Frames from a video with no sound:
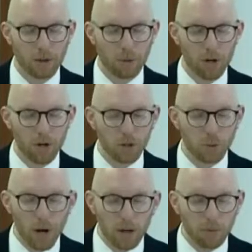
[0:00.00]
The one who
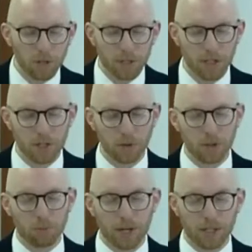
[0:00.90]
has welcomed us into
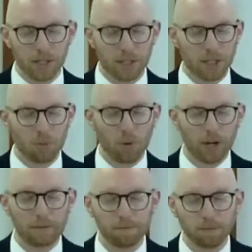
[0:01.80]
his presence this
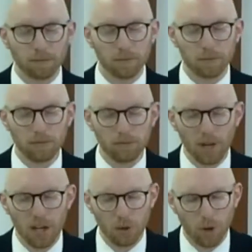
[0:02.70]
morning,
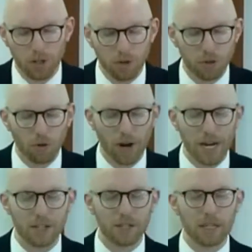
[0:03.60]
the one whose
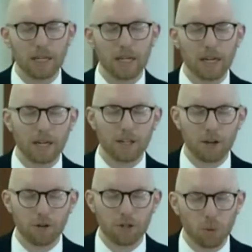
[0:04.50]
grace
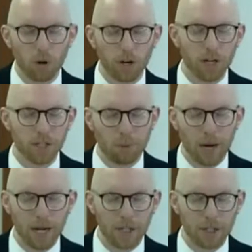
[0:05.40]
continues to work in us
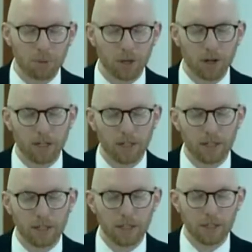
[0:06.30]
by his Spirit
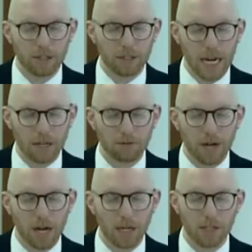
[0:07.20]
to
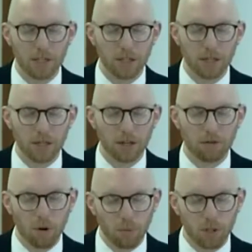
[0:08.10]
sanctify us and to
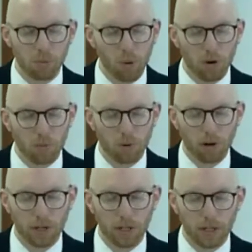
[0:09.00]
conform us more and
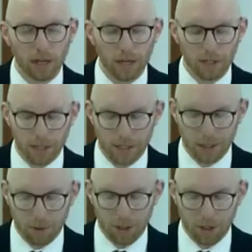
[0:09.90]
more unto
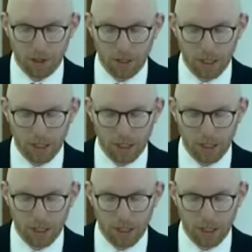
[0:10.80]
his image.